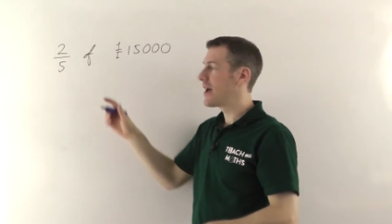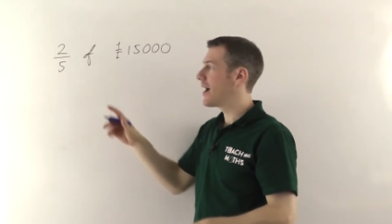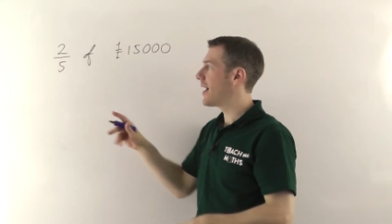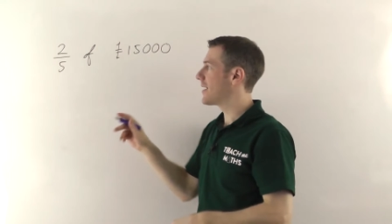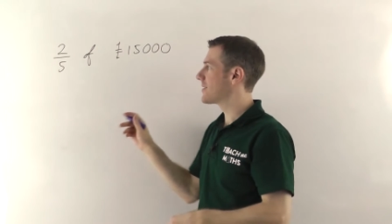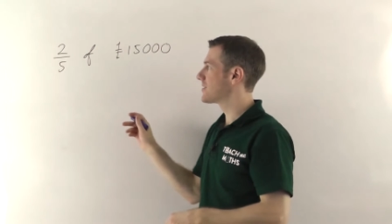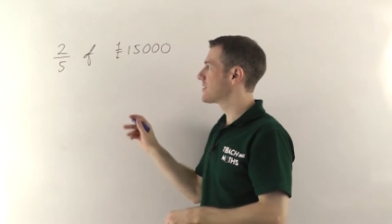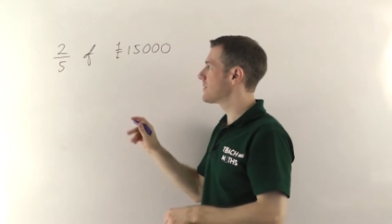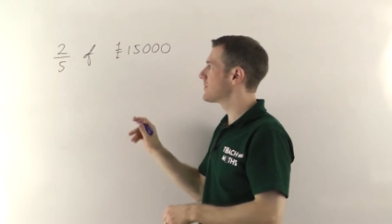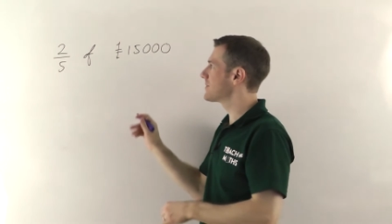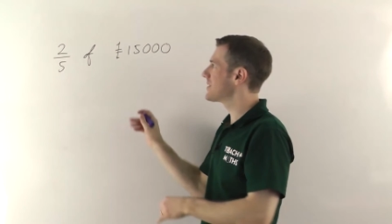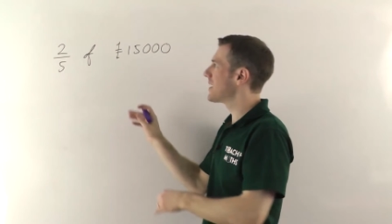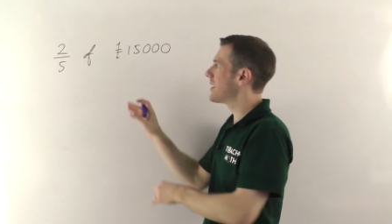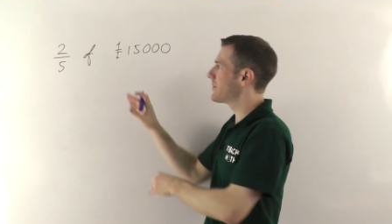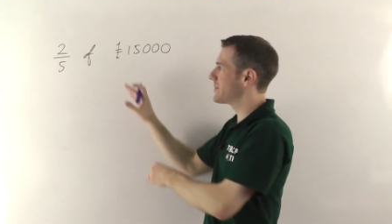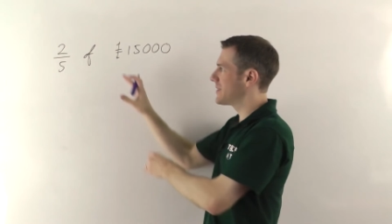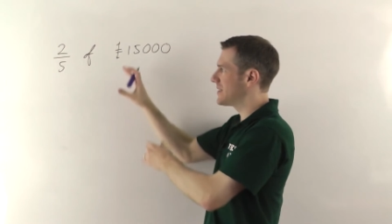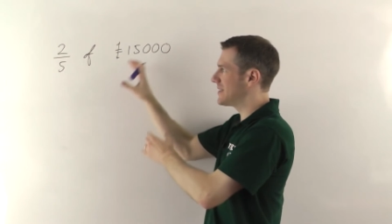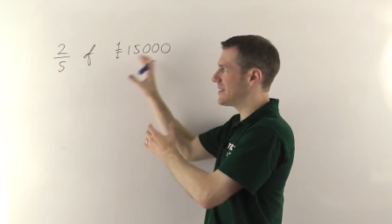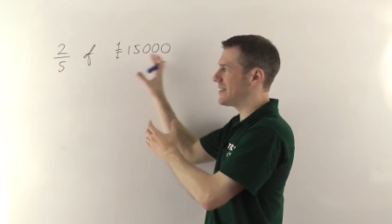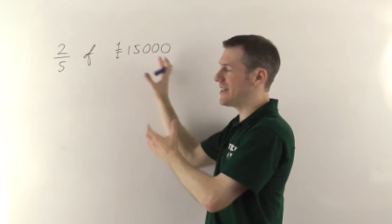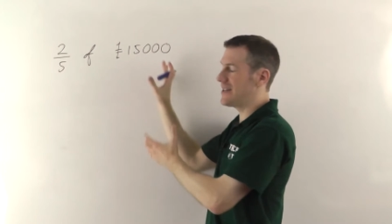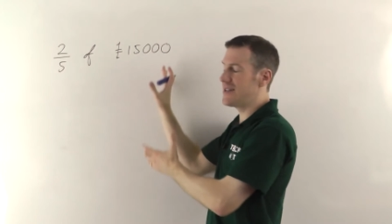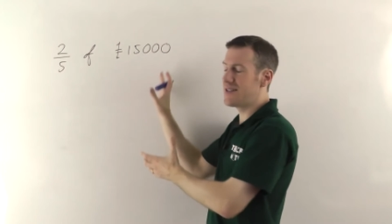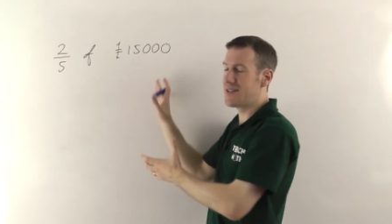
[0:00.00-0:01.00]
And sometimes
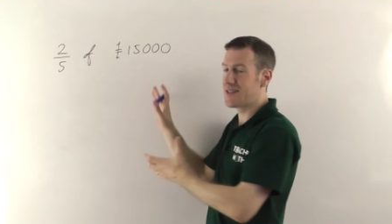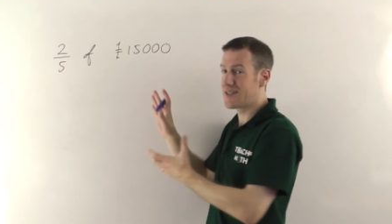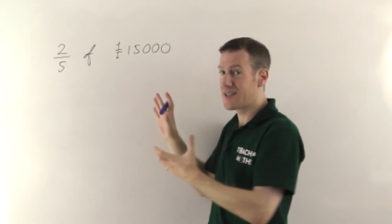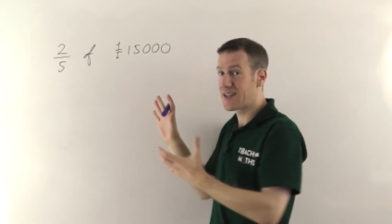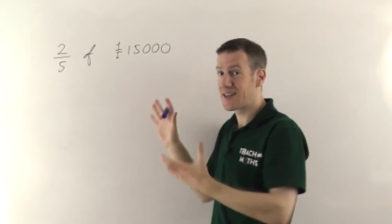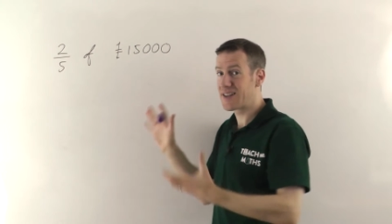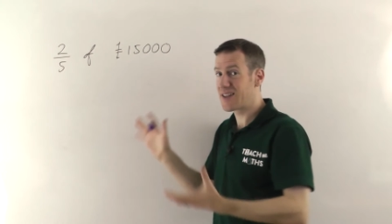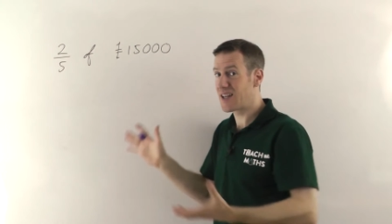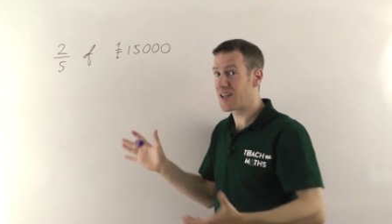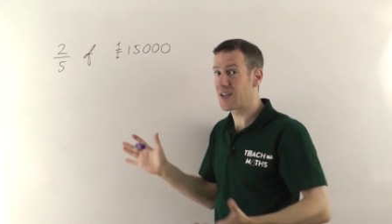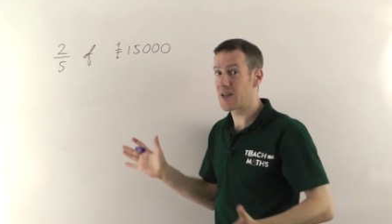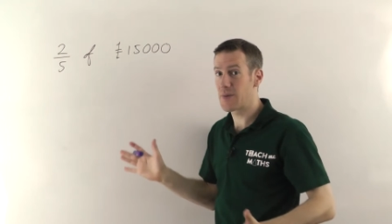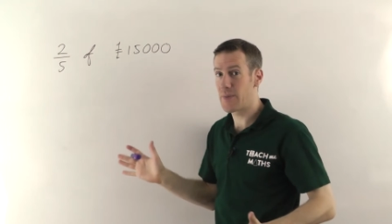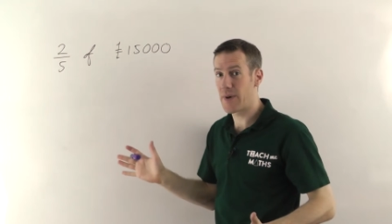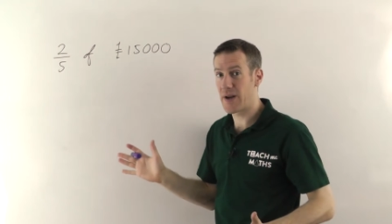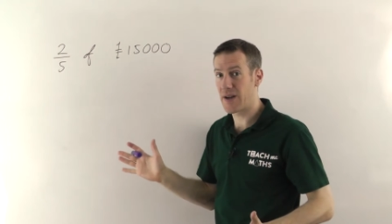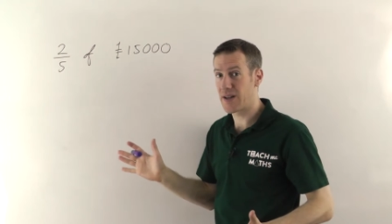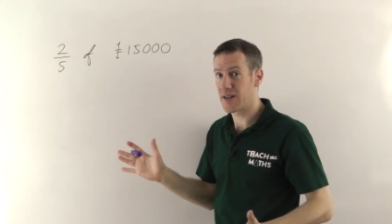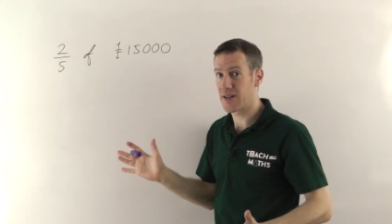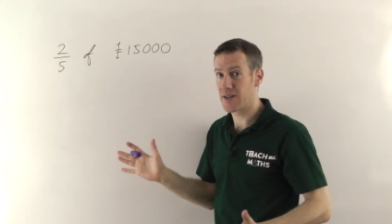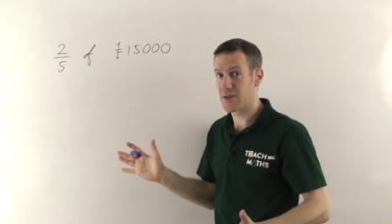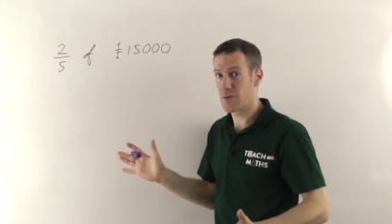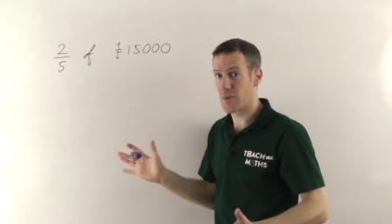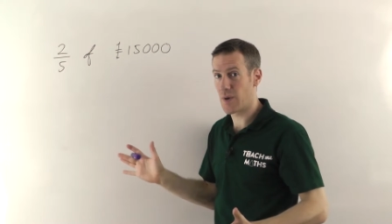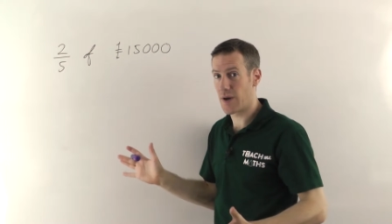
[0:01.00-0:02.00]
it's easier to think about
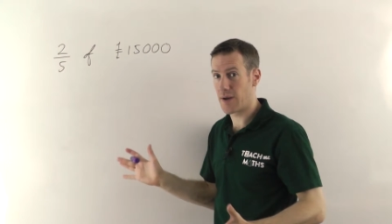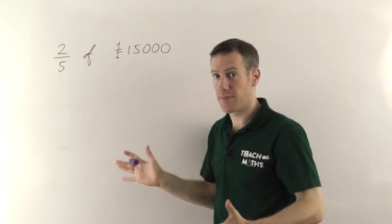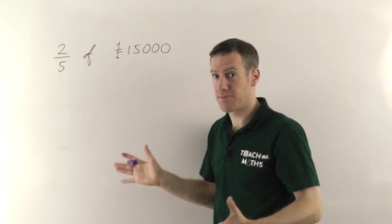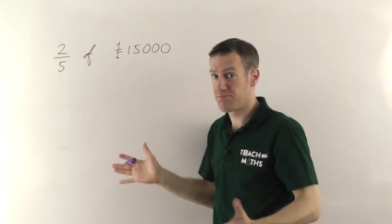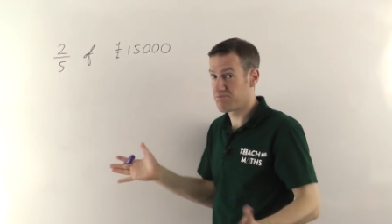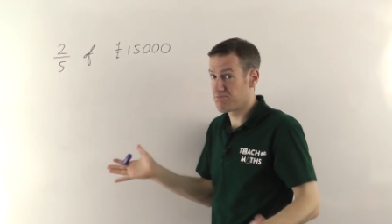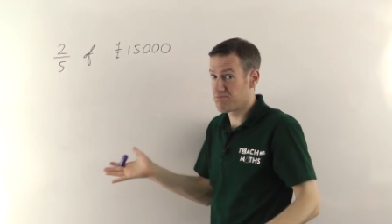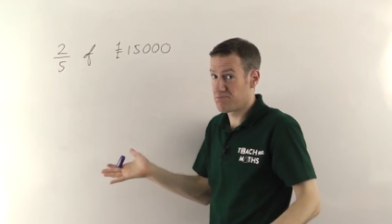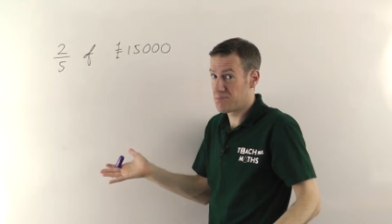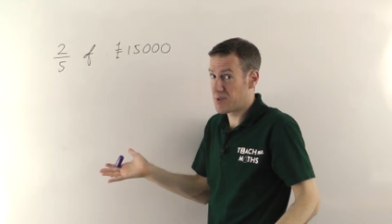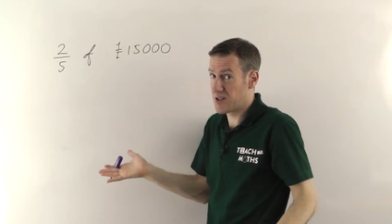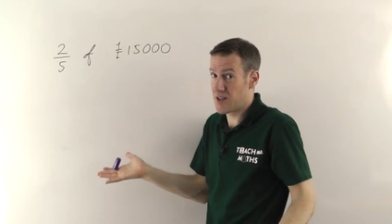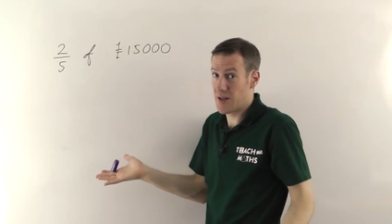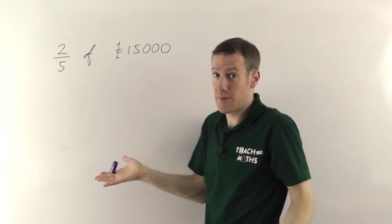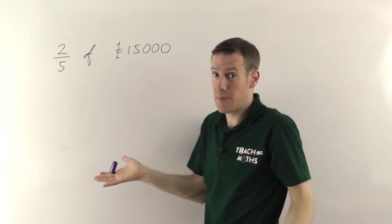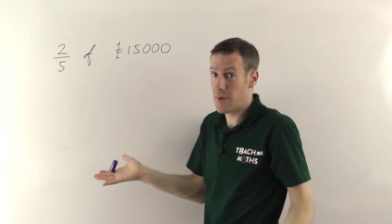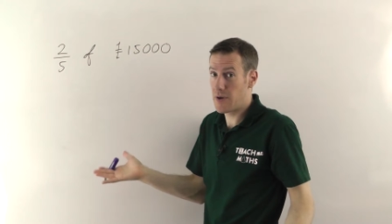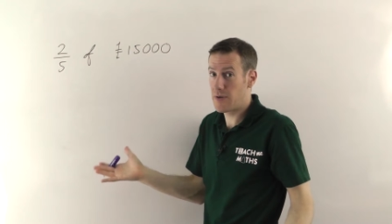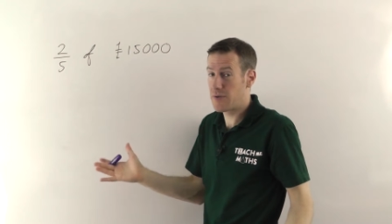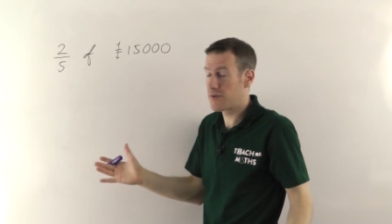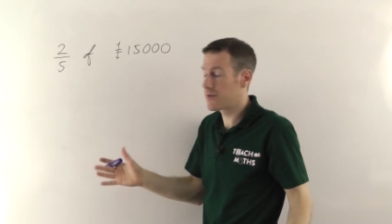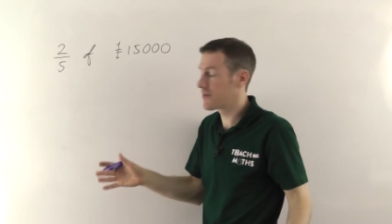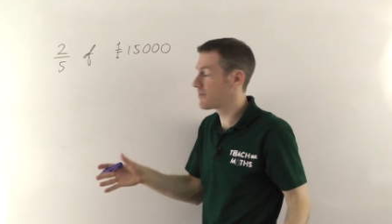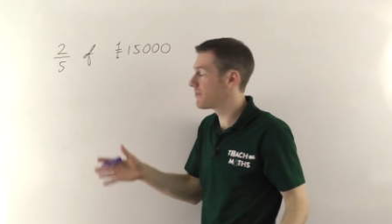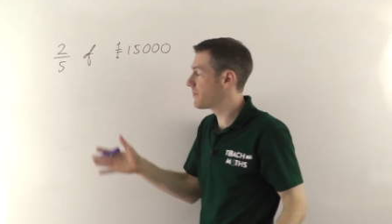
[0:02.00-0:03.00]
it this way, but they
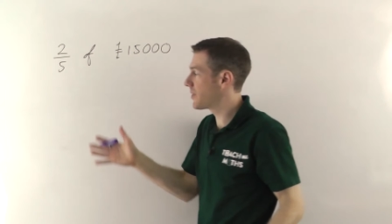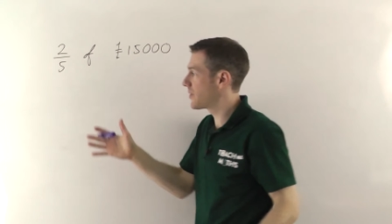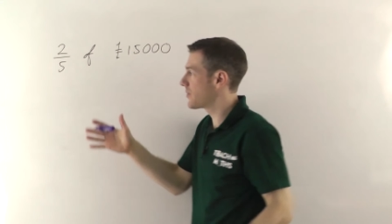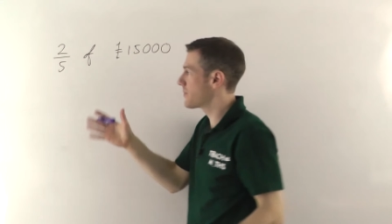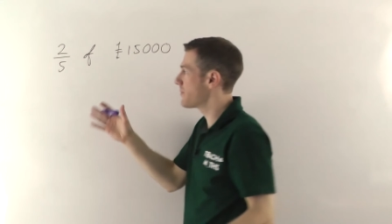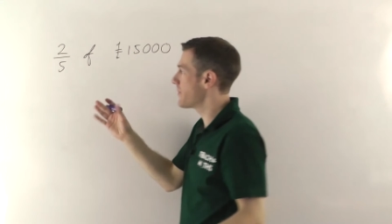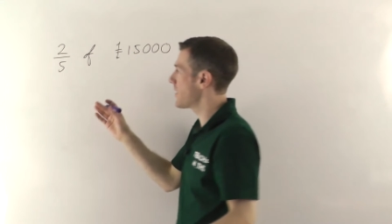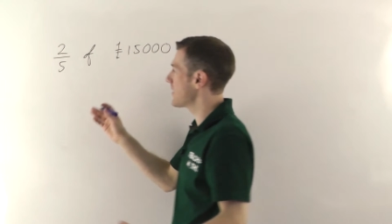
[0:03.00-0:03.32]
both, both